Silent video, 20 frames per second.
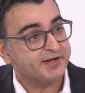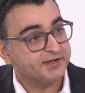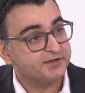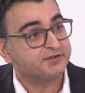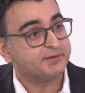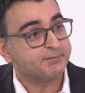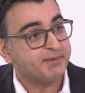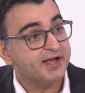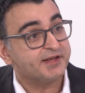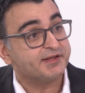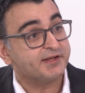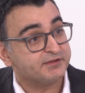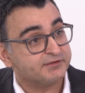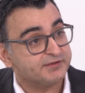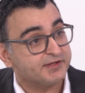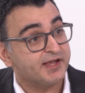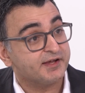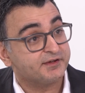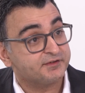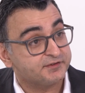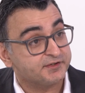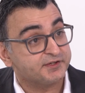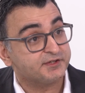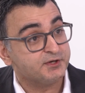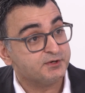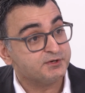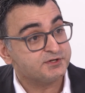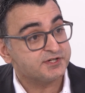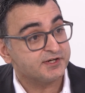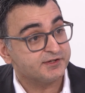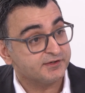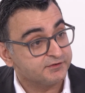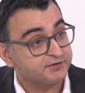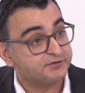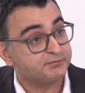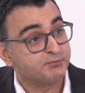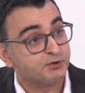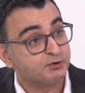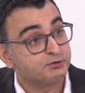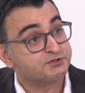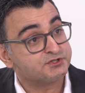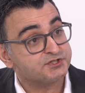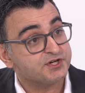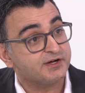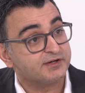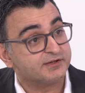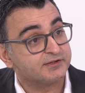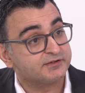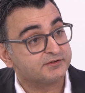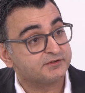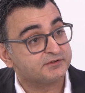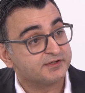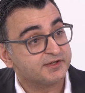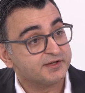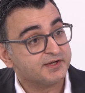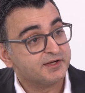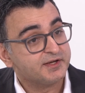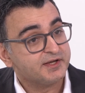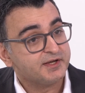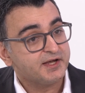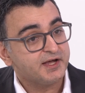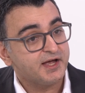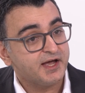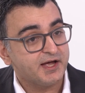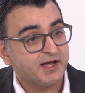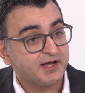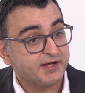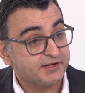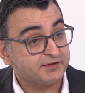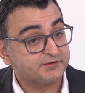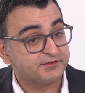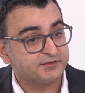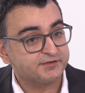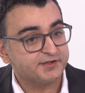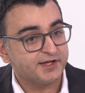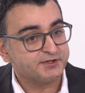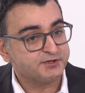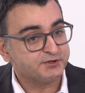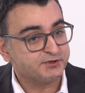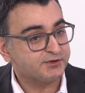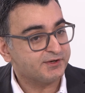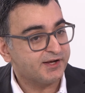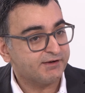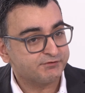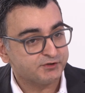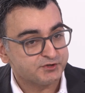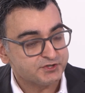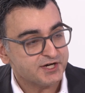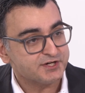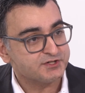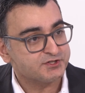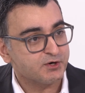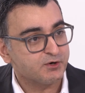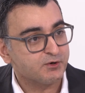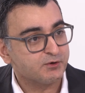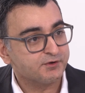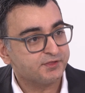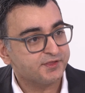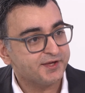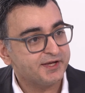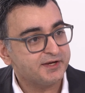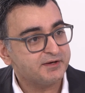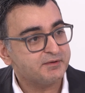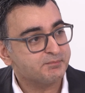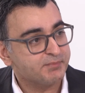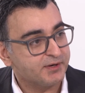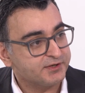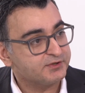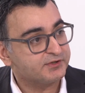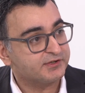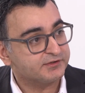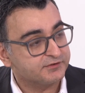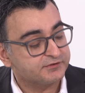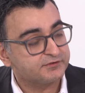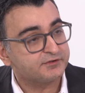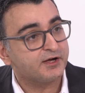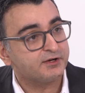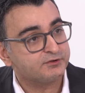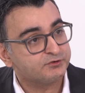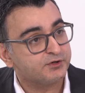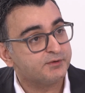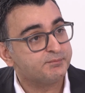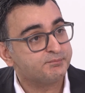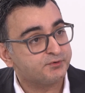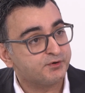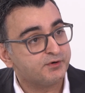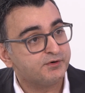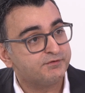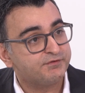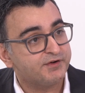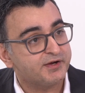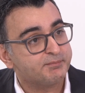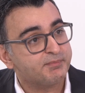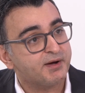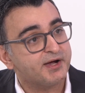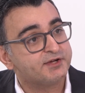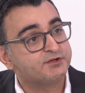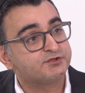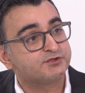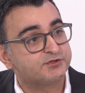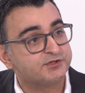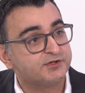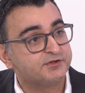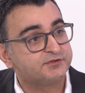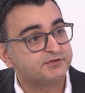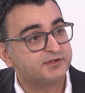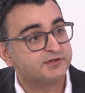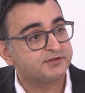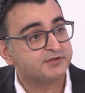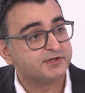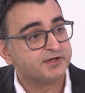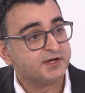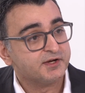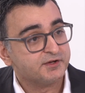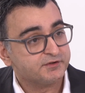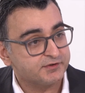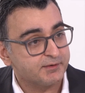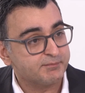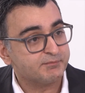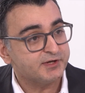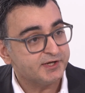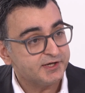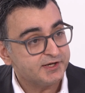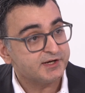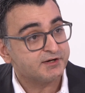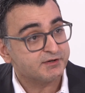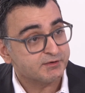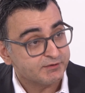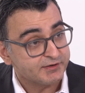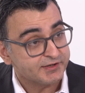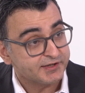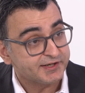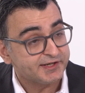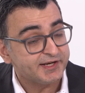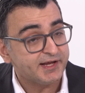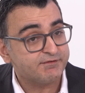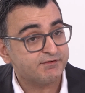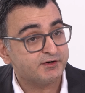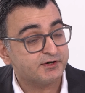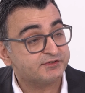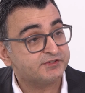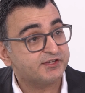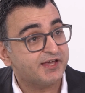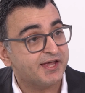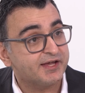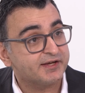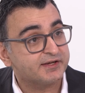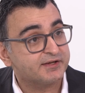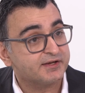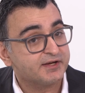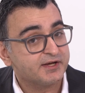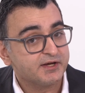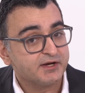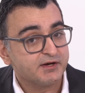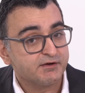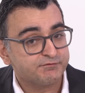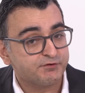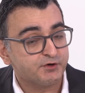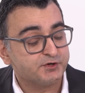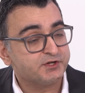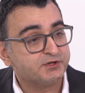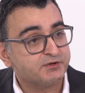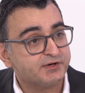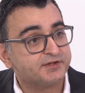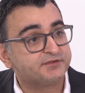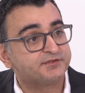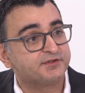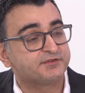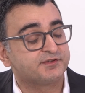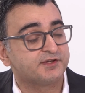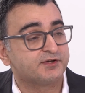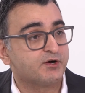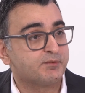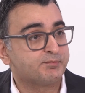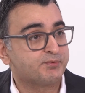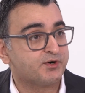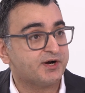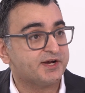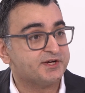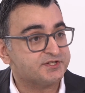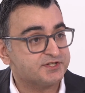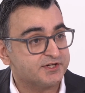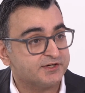It's about the execution in small chunks. And as I said, you don't have to change the whole thing, but you can start to improve it by introducing some really clever tech for your existing operation.